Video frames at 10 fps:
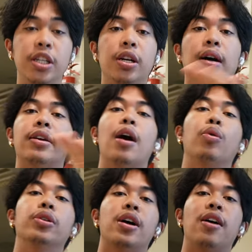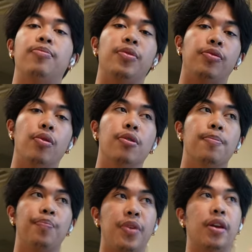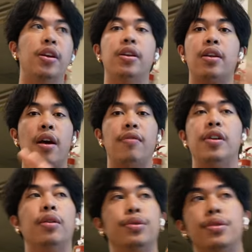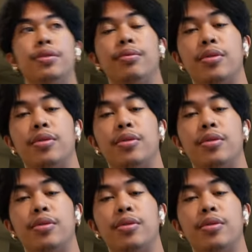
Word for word: Eat it an hour and a half before and then have an hour to